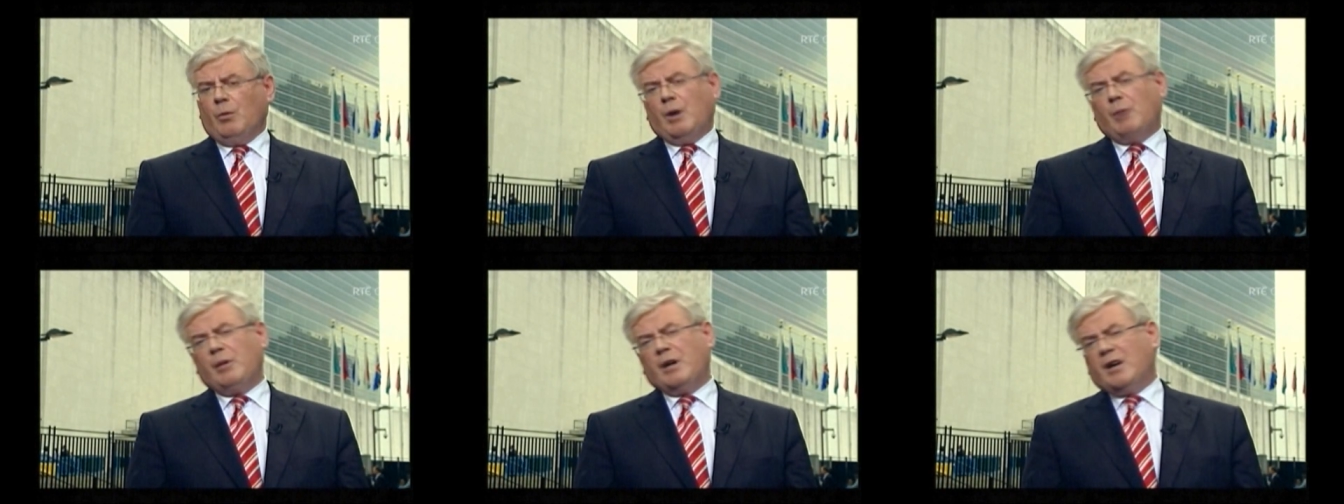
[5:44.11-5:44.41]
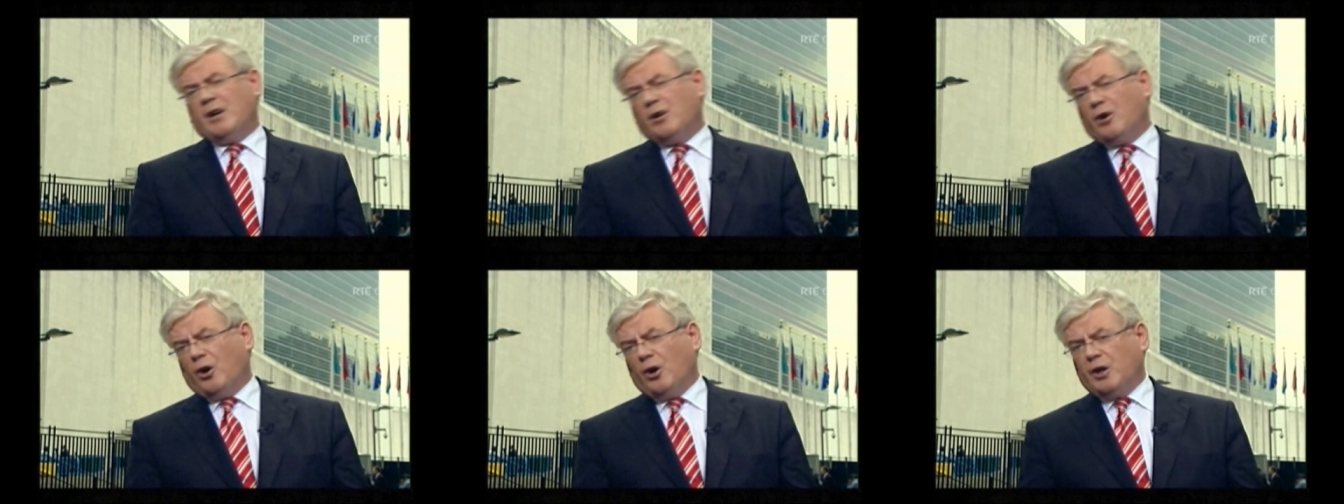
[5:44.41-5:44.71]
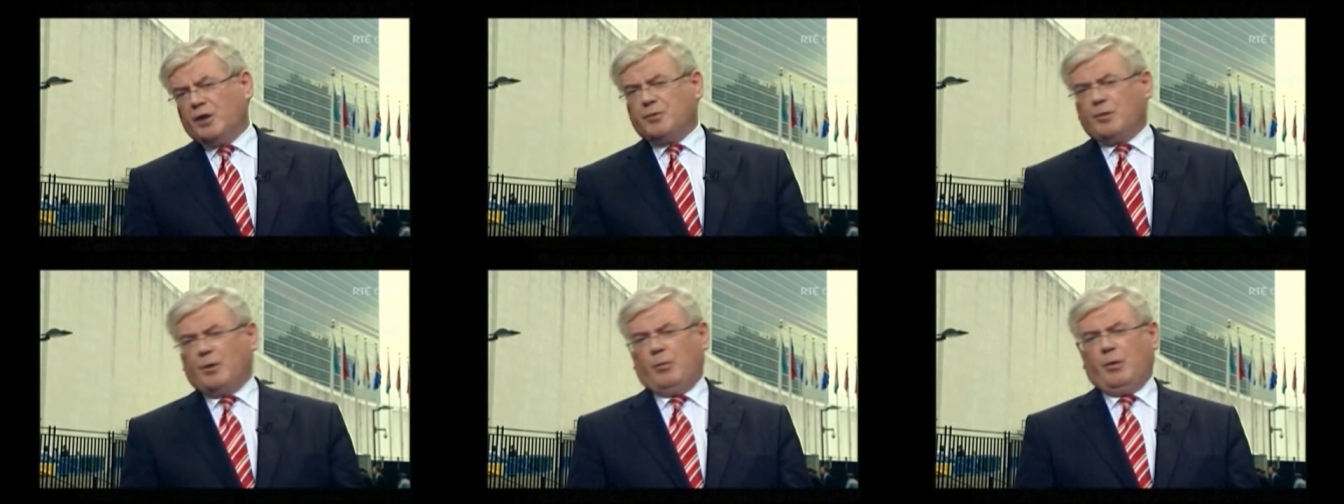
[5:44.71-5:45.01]
Well, we can
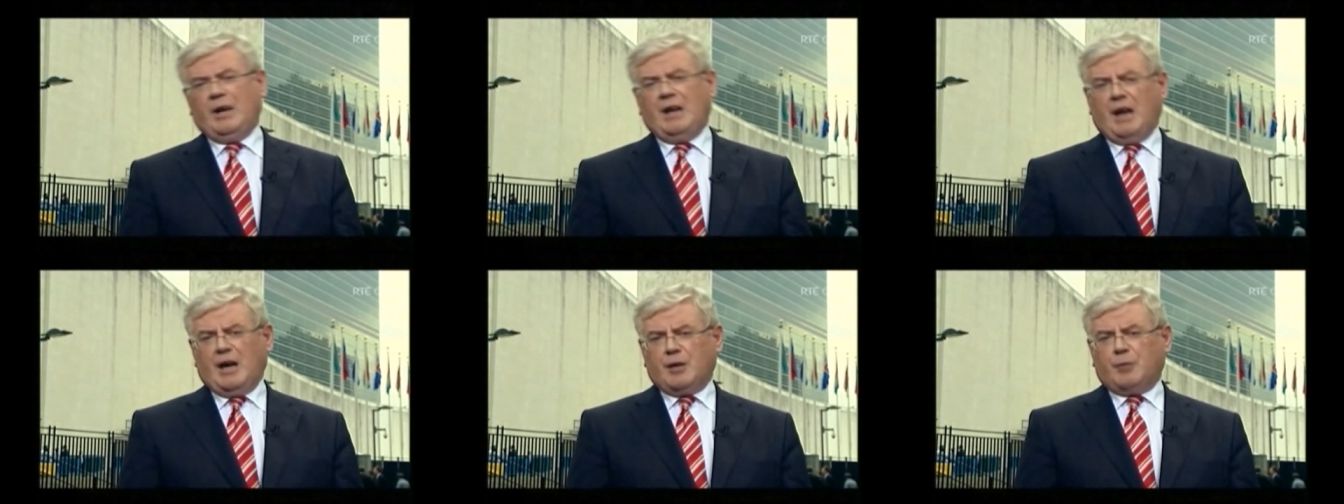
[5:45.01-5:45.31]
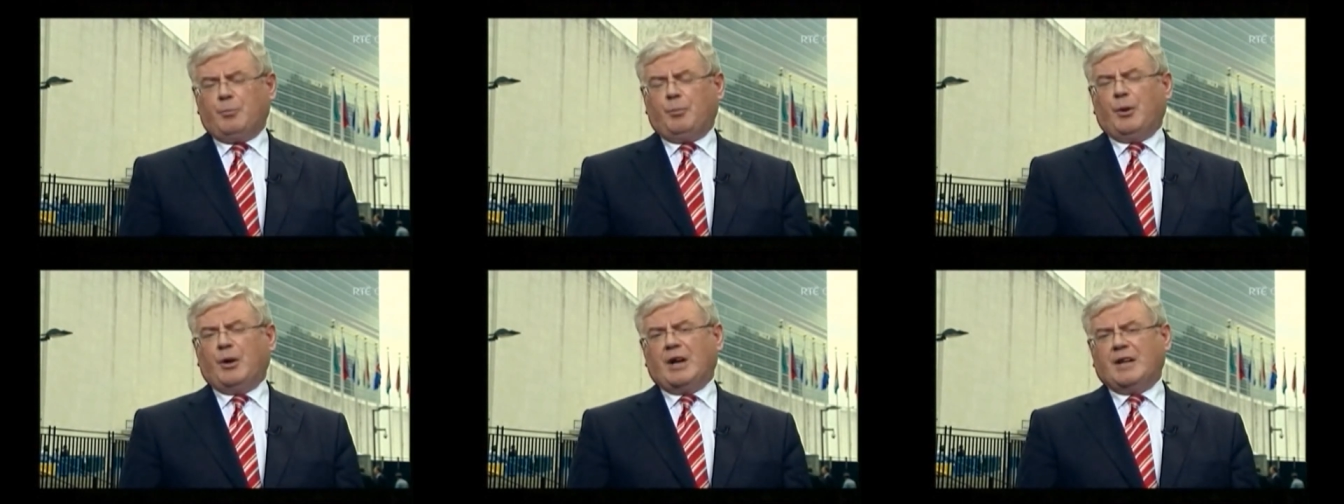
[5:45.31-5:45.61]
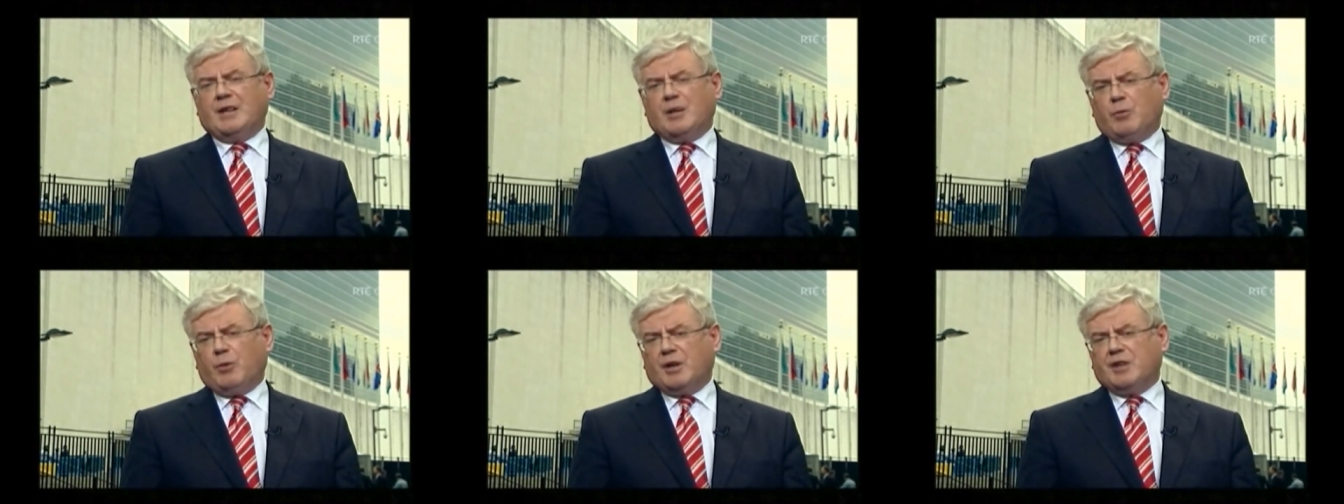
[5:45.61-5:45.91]
call it what we like, but
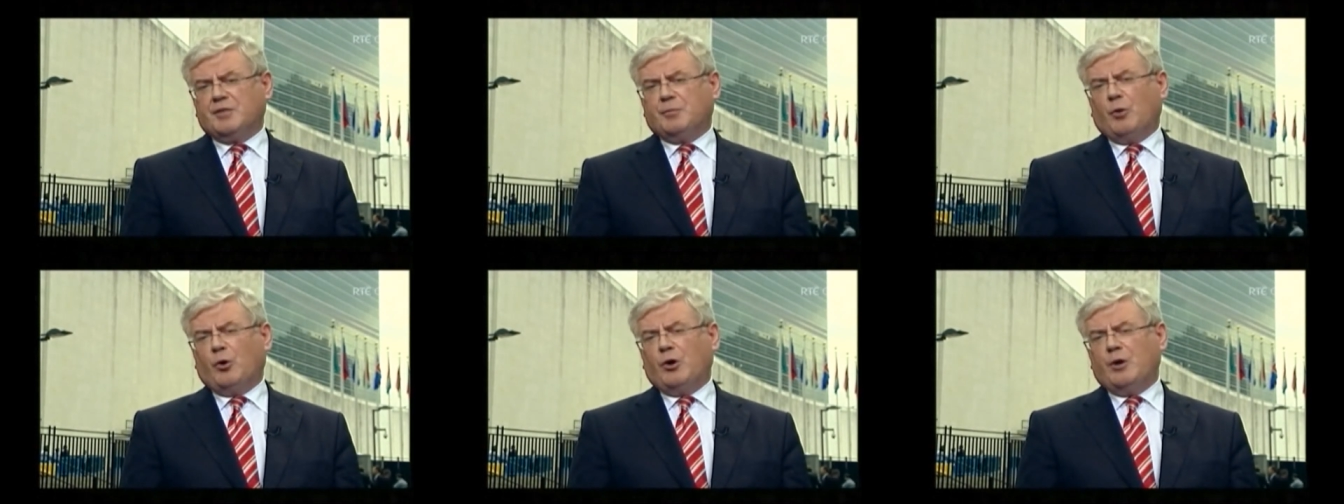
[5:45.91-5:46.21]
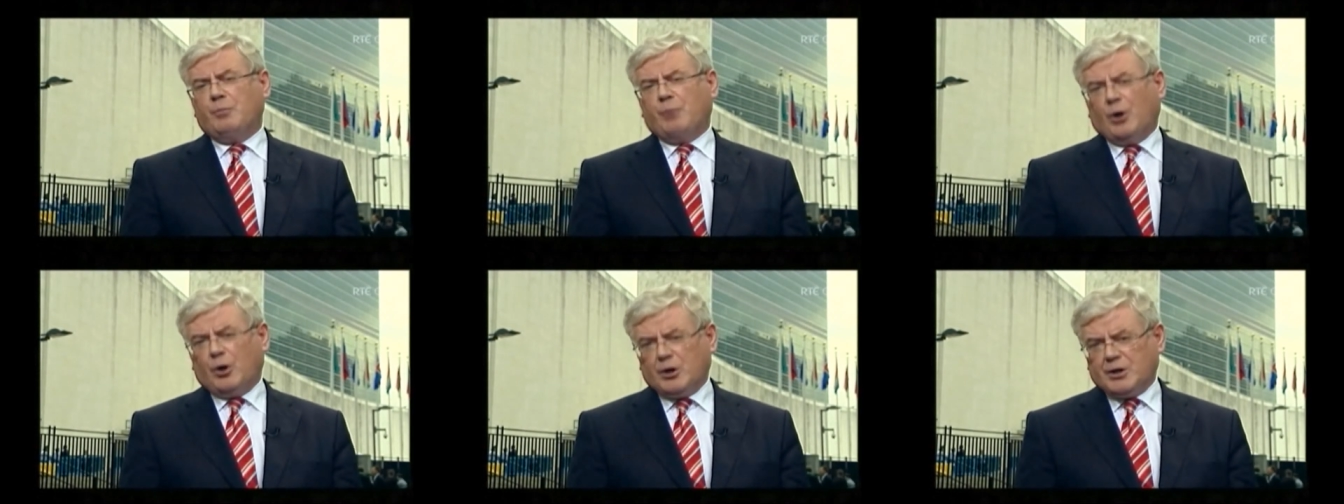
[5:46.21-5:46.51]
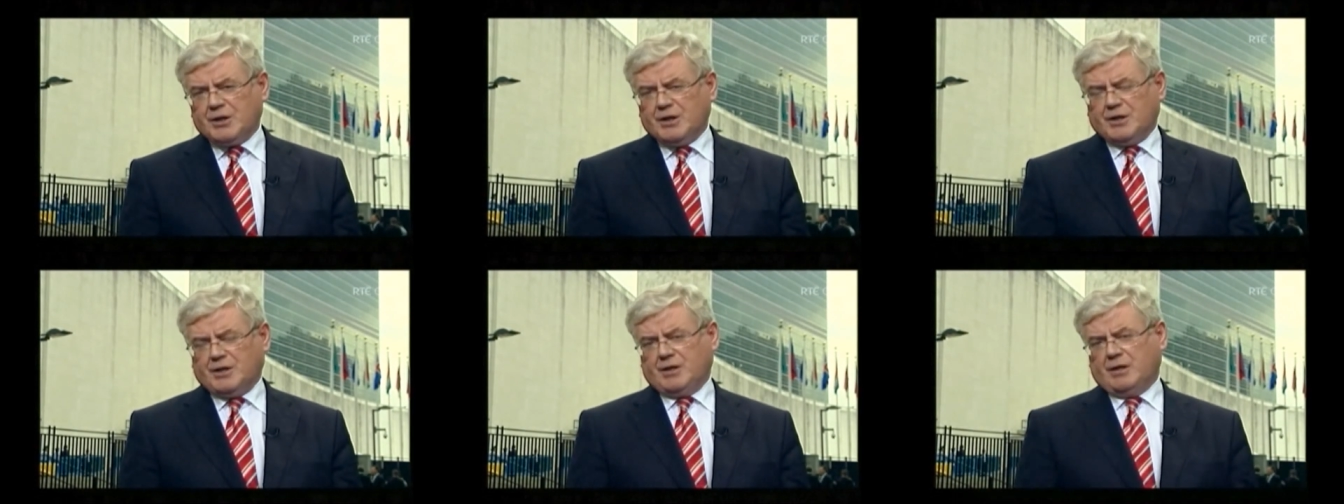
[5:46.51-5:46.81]
I think well, what, what is more
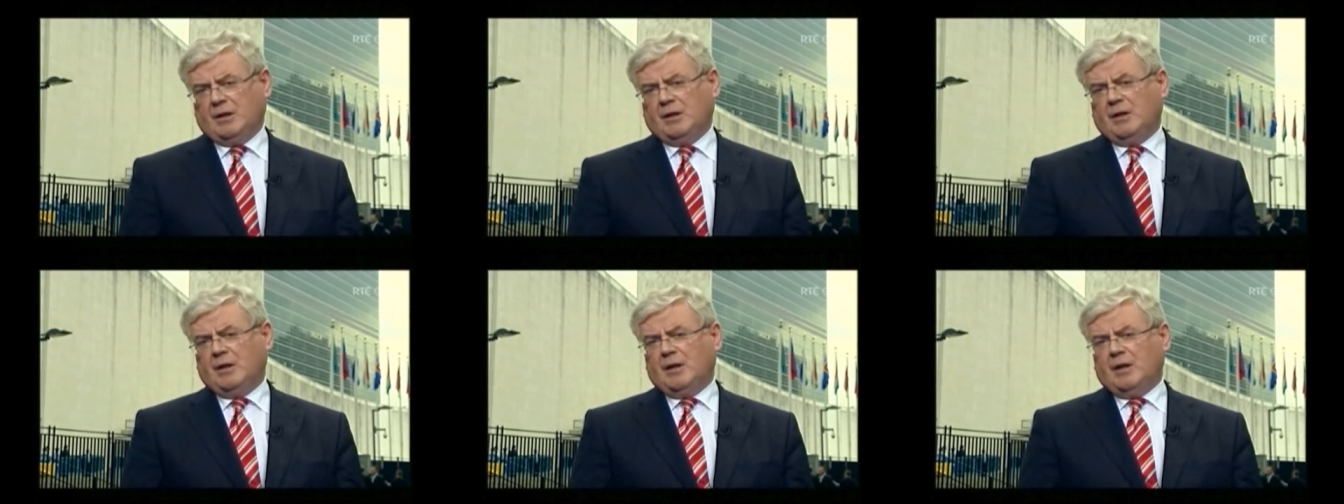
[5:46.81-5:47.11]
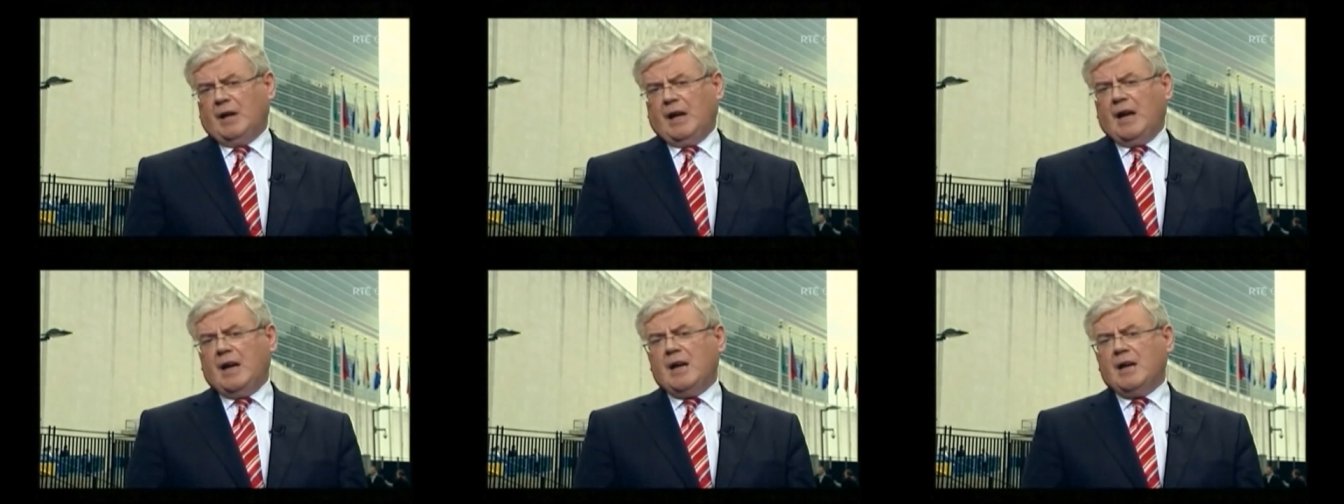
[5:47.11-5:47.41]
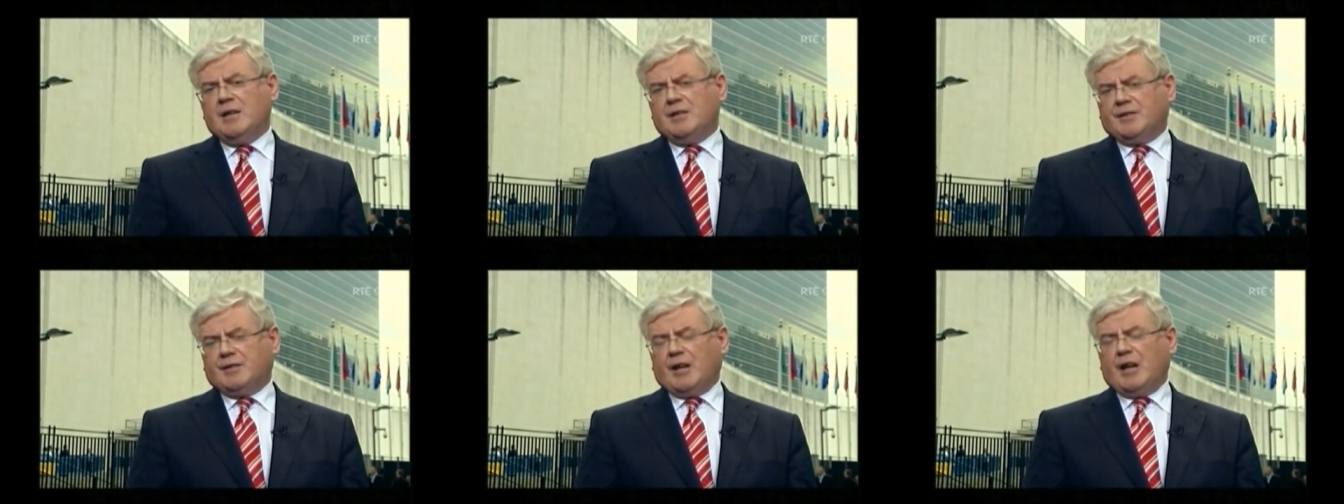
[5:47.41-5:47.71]
important uh,
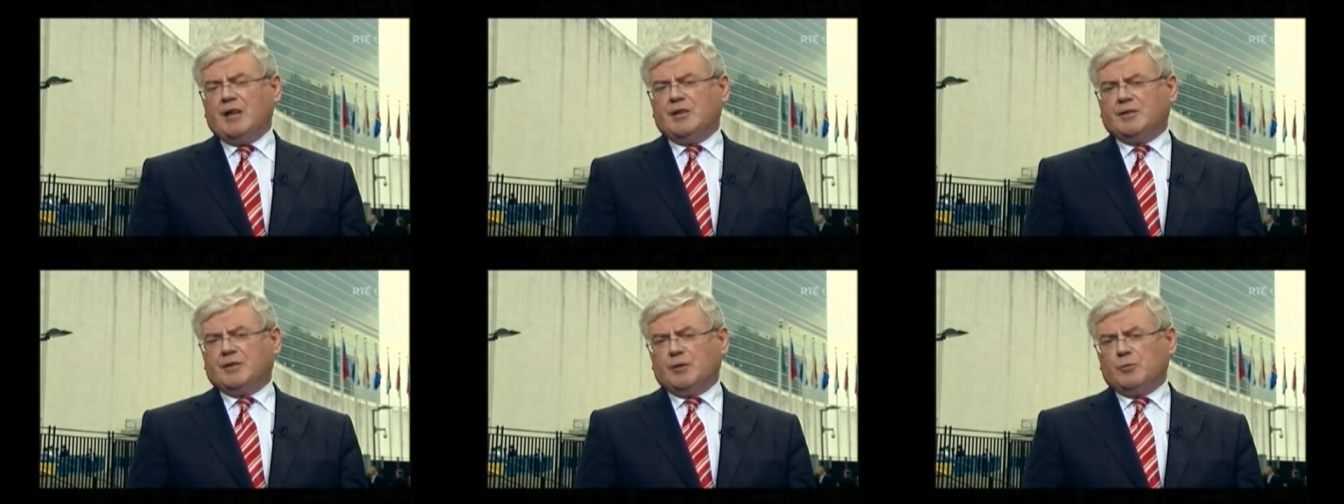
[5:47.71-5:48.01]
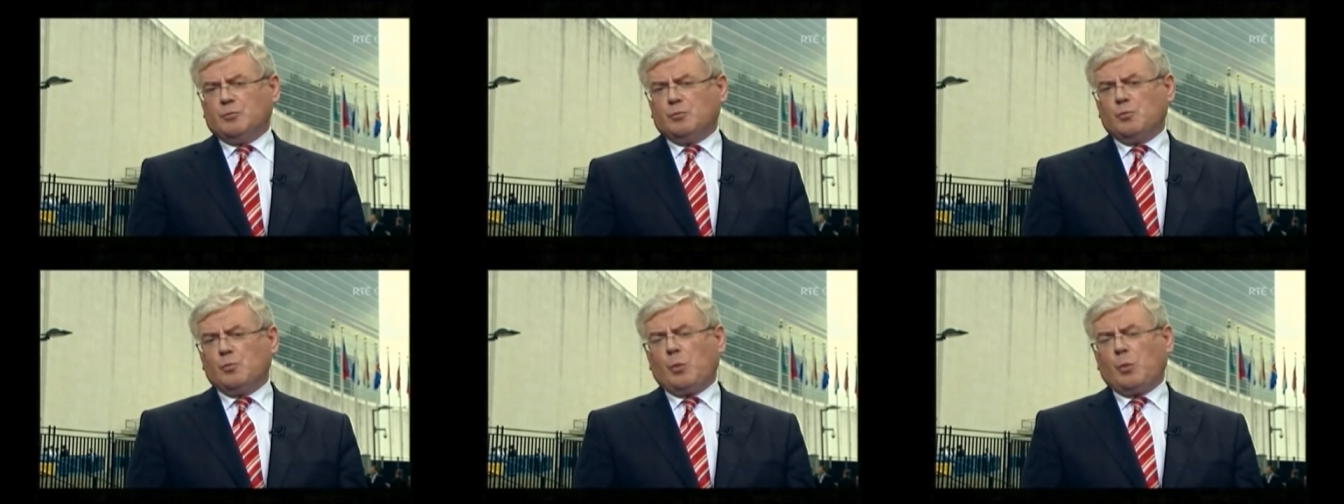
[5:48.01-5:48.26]
is,